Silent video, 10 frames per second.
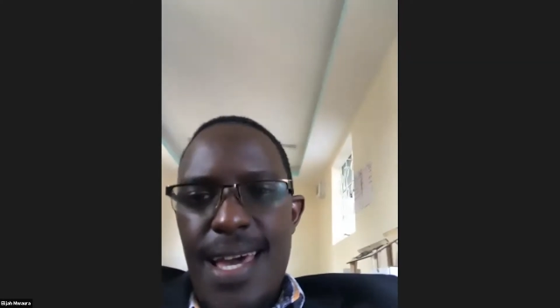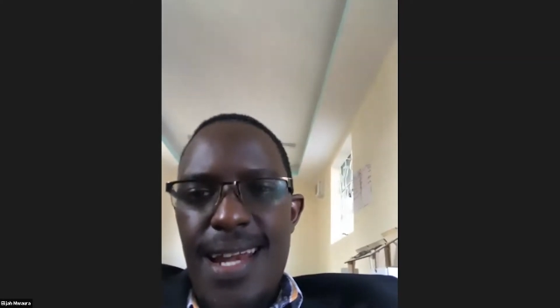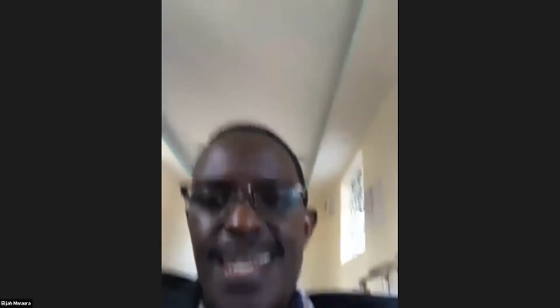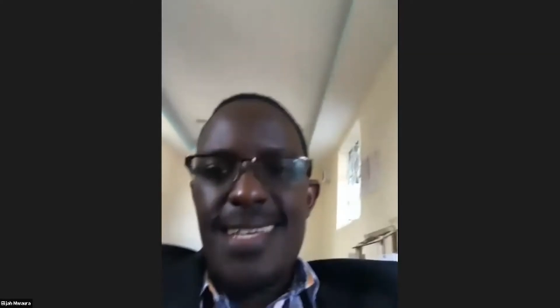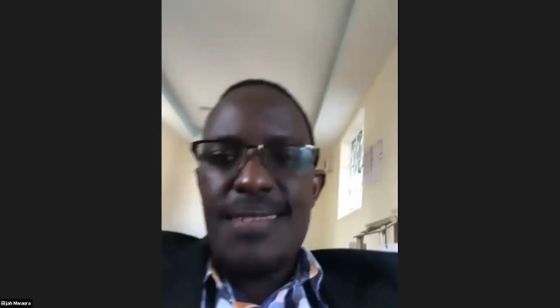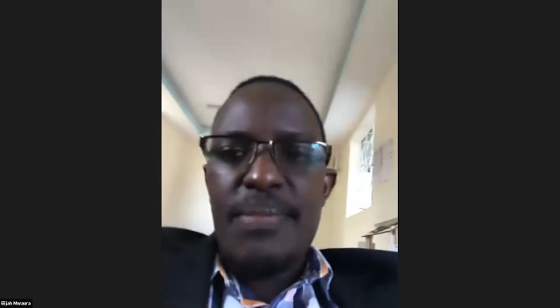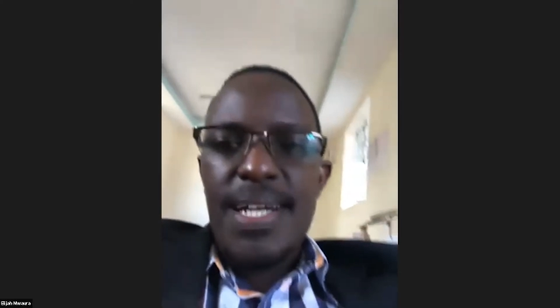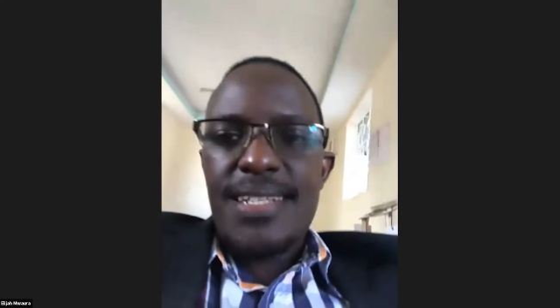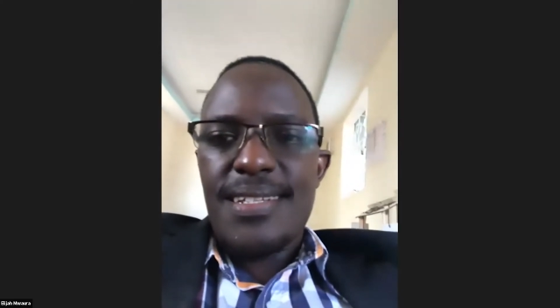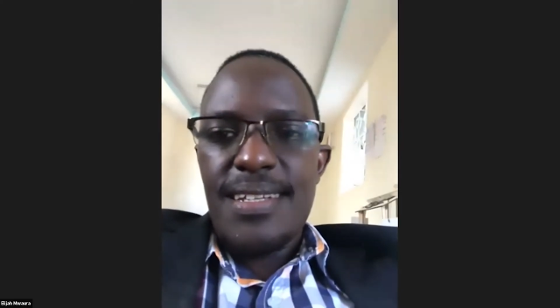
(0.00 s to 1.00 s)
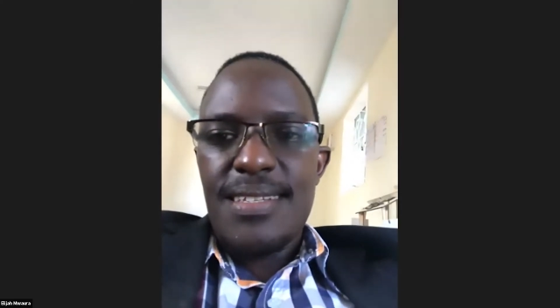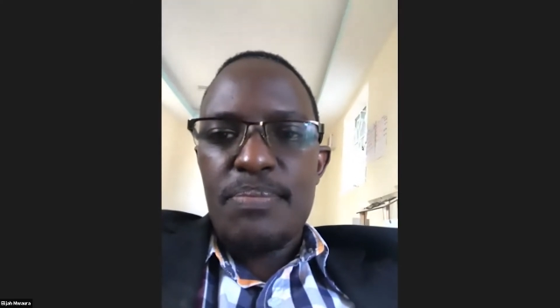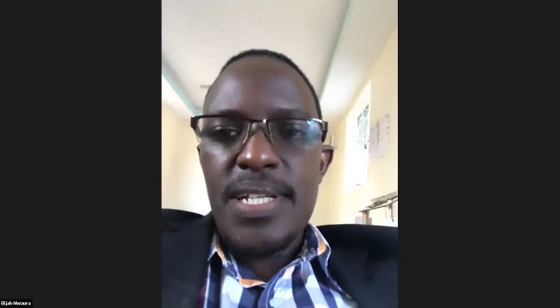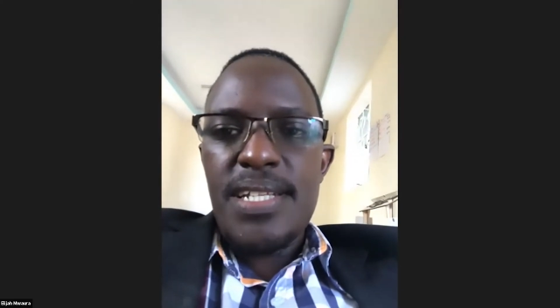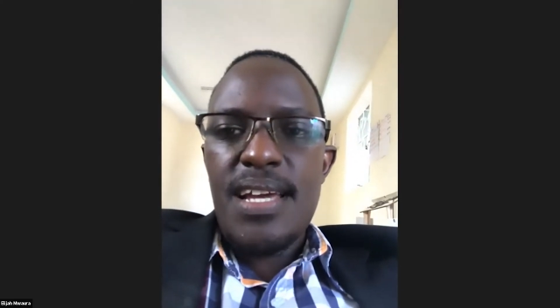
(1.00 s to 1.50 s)
is, but it's
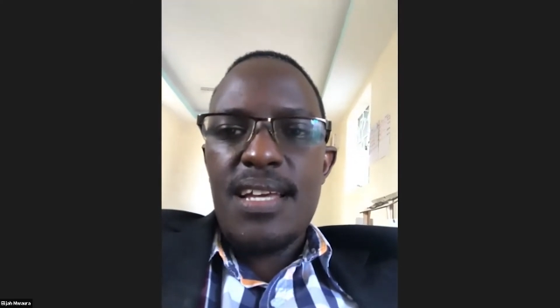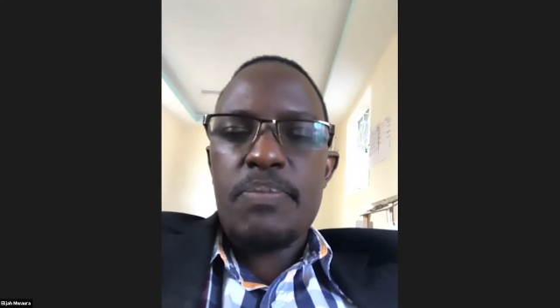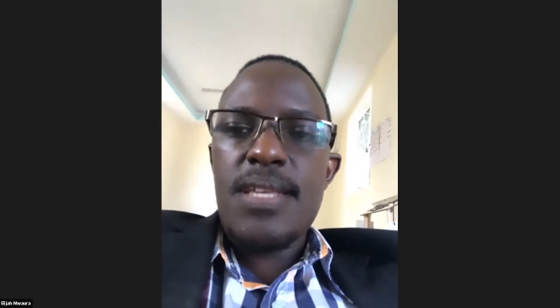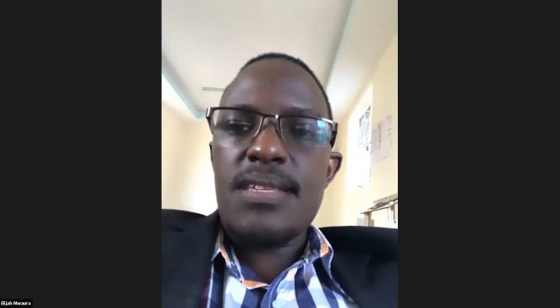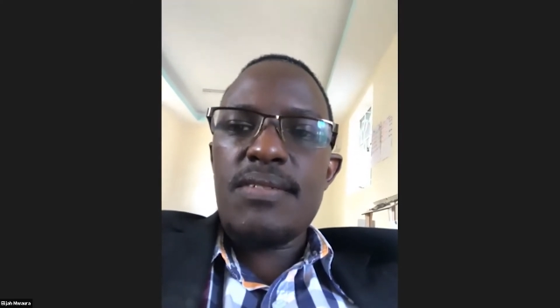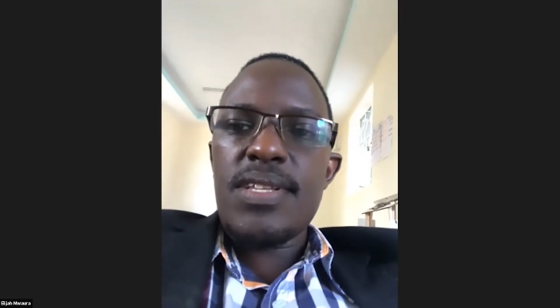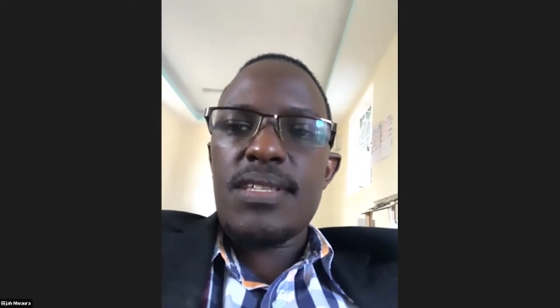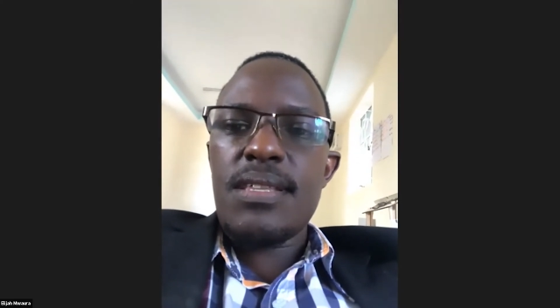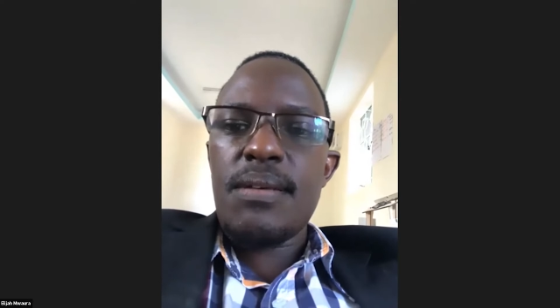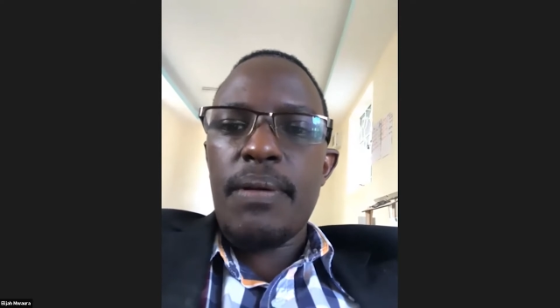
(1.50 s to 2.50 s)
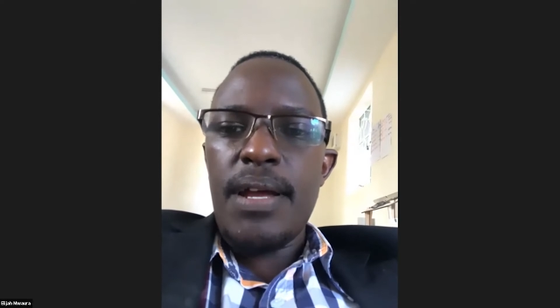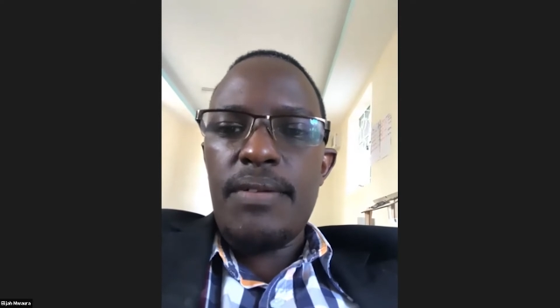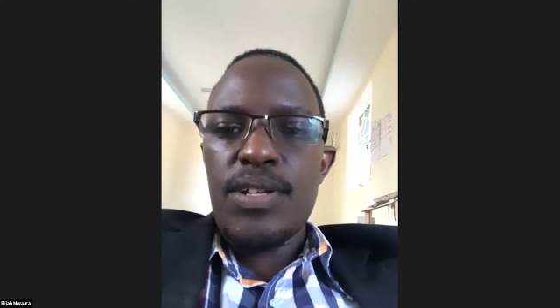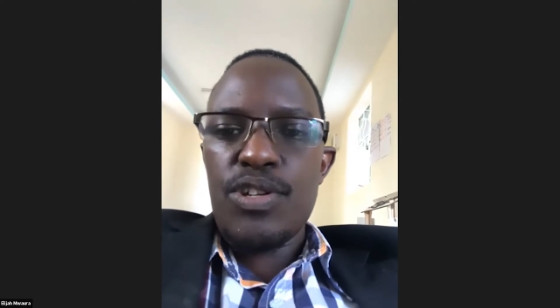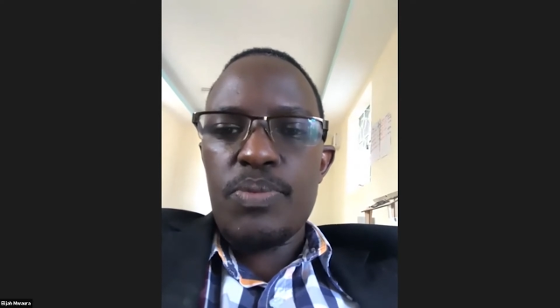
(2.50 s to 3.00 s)
pretty expensive. It's in the
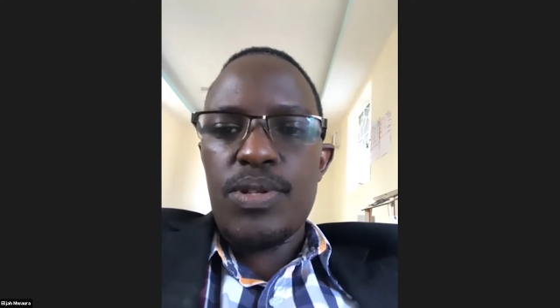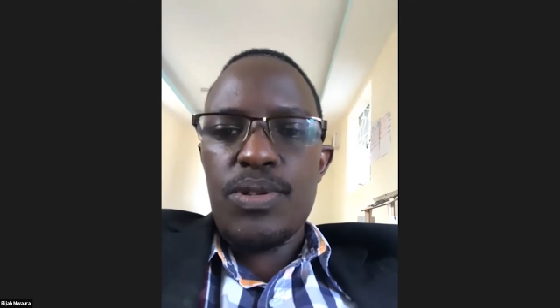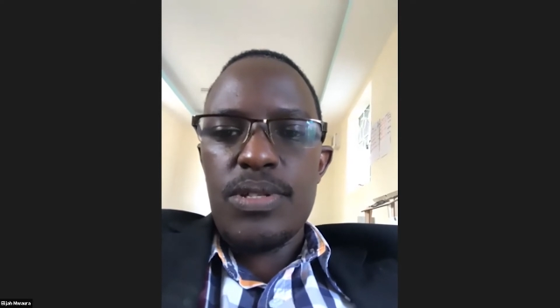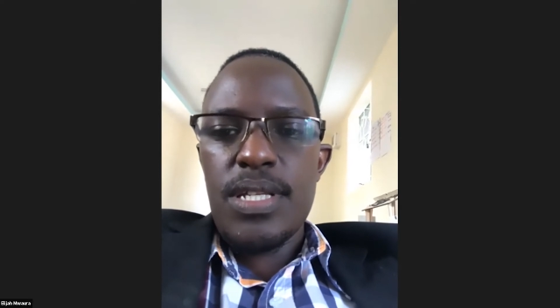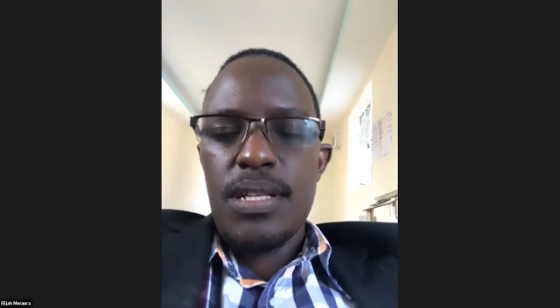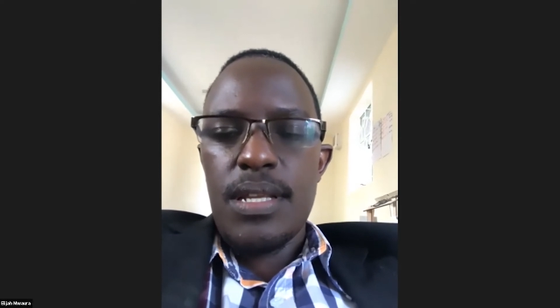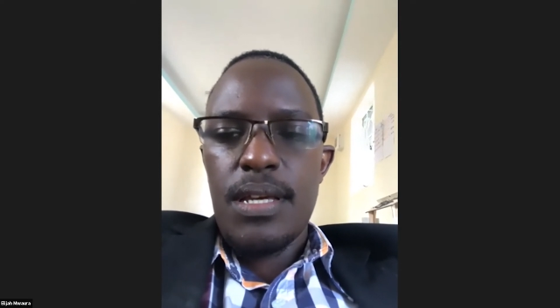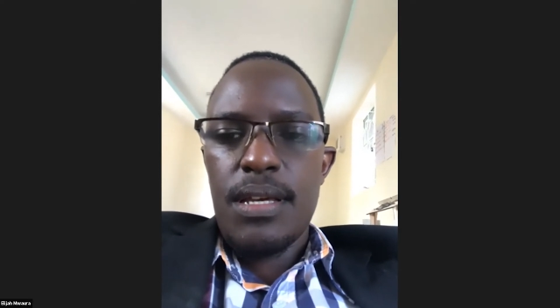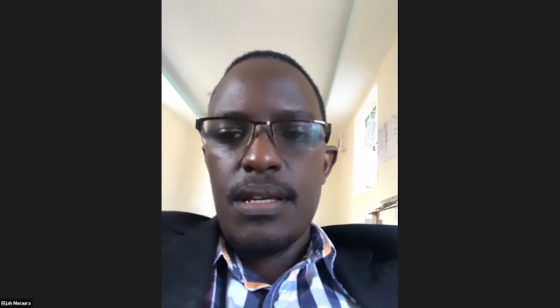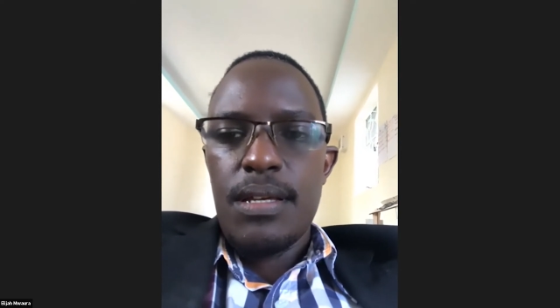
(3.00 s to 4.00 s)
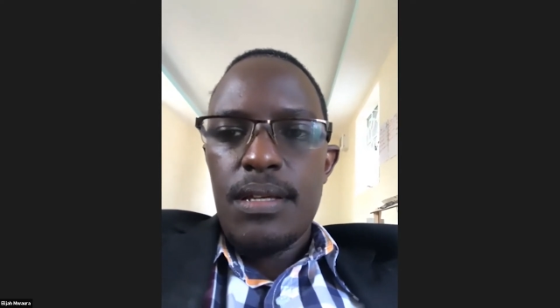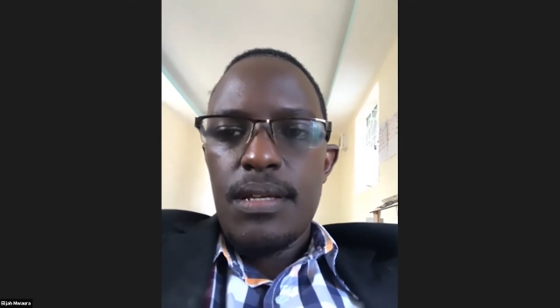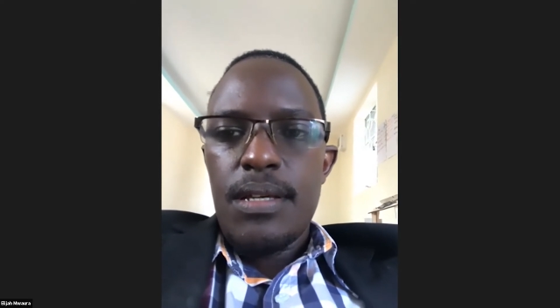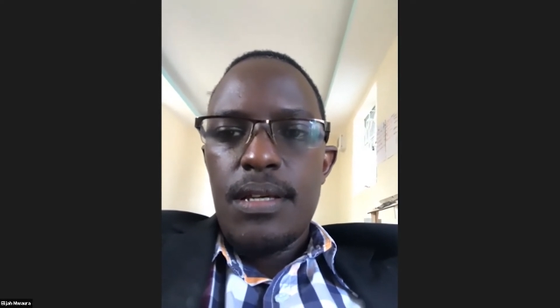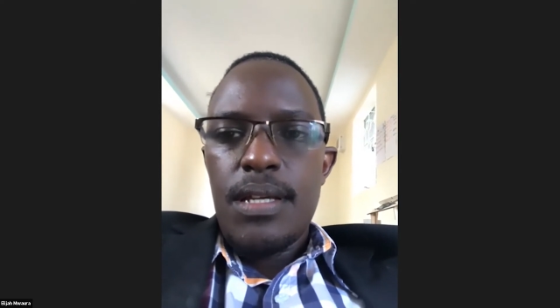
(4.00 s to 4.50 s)
private hospitals in
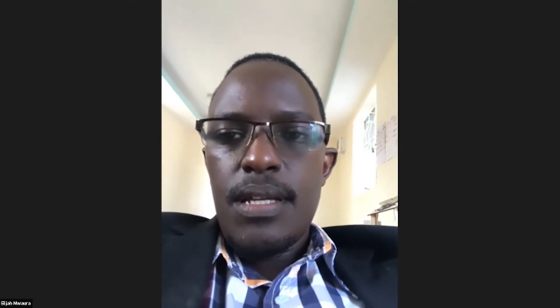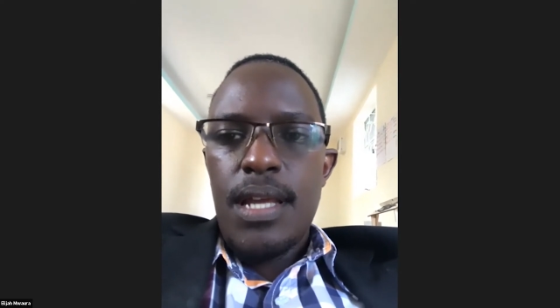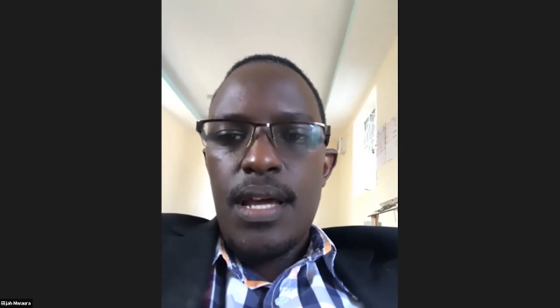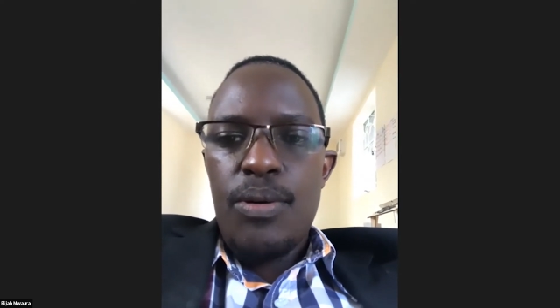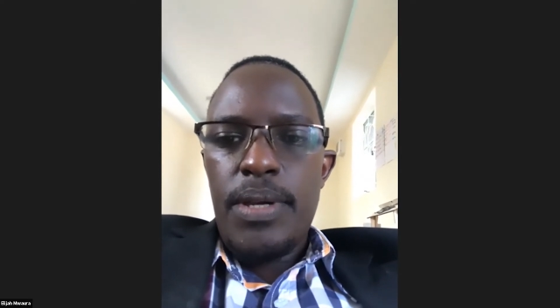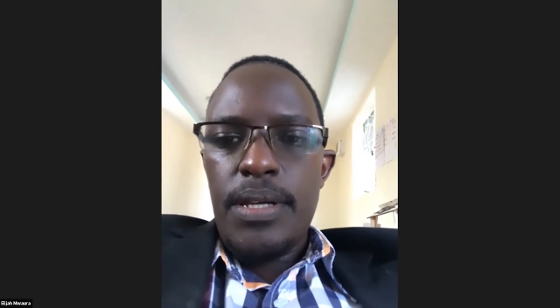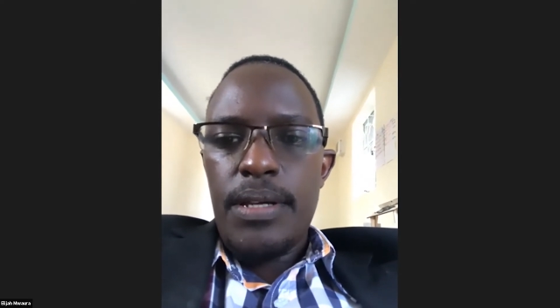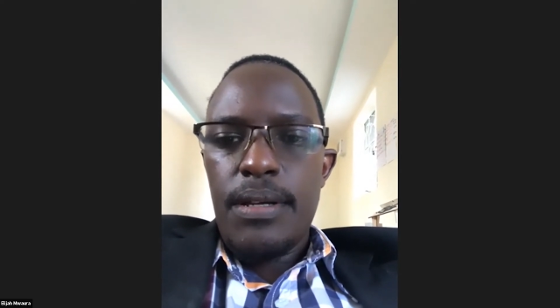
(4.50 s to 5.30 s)
Nairobi.